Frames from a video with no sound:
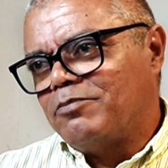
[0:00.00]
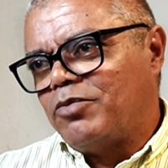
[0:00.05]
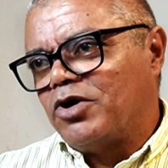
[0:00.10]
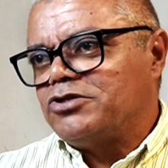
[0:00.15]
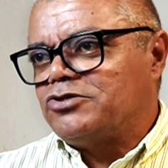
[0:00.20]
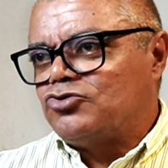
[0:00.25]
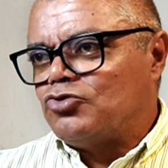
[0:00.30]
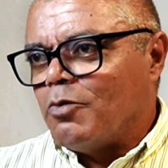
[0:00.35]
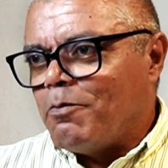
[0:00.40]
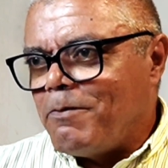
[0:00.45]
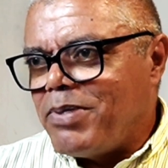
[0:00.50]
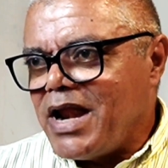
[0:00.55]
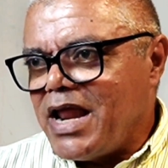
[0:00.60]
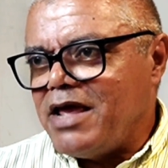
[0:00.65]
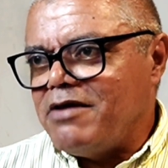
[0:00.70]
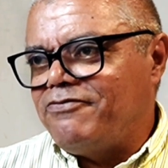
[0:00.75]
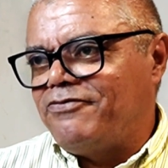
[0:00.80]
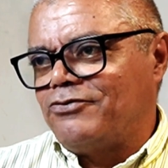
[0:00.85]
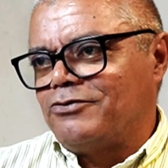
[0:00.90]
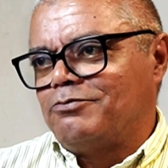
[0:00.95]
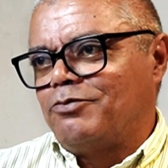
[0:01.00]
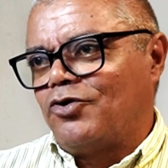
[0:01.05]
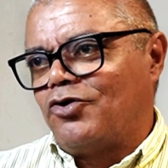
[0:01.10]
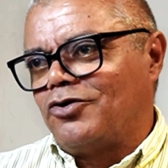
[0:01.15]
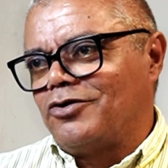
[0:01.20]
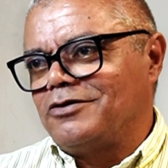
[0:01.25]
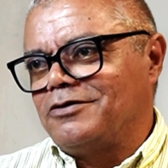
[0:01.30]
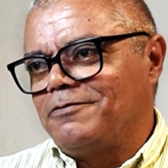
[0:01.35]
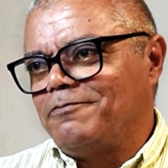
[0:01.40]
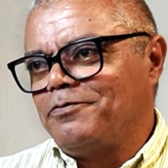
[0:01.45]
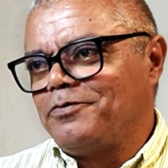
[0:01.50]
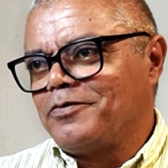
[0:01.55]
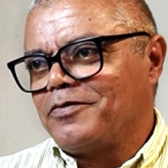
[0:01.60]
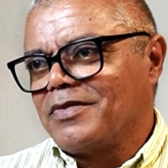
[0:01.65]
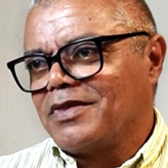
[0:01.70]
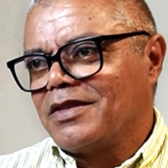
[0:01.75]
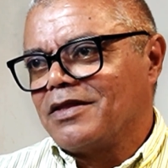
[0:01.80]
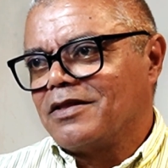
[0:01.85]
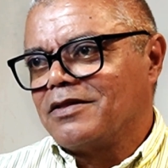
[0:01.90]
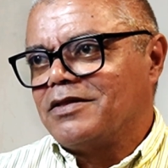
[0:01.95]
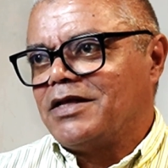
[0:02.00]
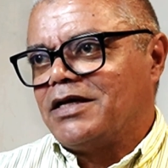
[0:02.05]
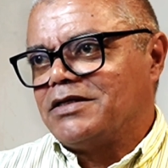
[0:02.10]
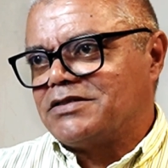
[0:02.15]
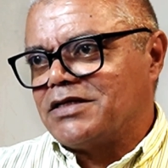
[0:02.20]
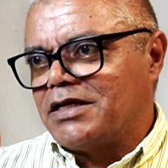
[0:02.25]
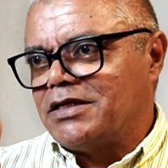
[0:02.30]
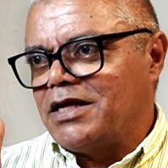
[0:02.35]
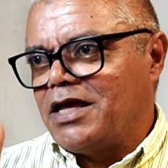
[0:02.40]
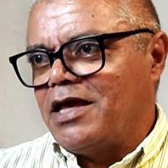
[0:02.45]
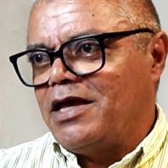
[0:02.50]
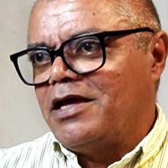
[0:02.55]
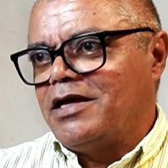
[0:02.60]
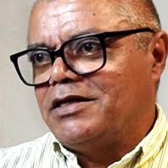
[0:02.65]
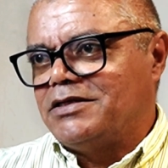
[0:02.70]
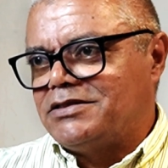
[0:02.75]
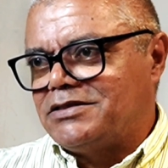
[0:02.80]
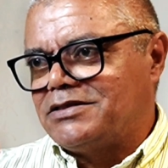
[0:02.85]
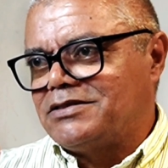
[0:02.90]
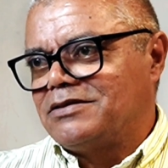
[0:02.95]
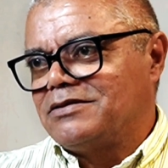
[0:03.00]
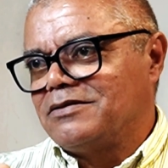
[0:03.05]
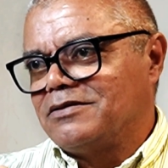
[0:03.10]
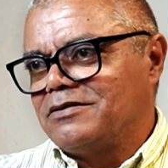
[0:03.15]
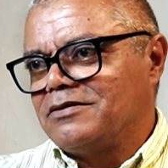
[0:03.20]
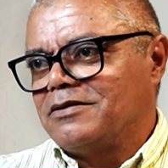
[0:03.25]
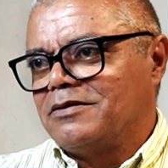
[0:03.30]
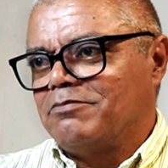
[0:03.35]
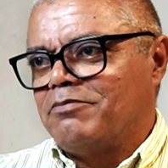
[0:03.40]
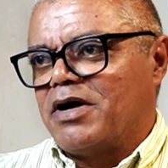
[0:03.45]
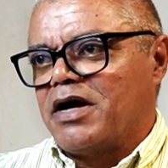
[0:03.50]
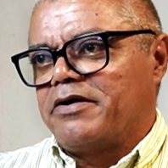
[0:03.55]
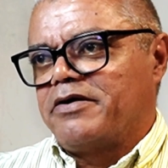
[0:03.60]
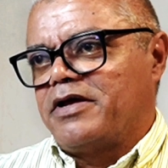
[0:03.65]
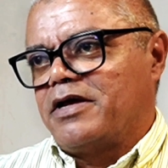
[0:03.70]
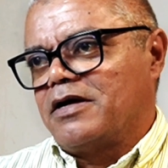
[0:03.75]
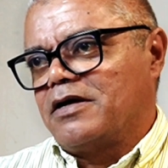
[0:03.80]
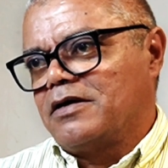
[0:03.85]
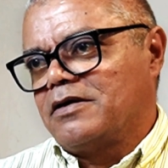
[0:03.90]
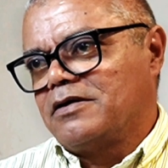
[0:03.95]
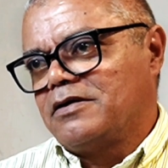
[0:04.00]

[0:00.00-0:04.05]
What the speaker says: but to play football, there's an age barrier.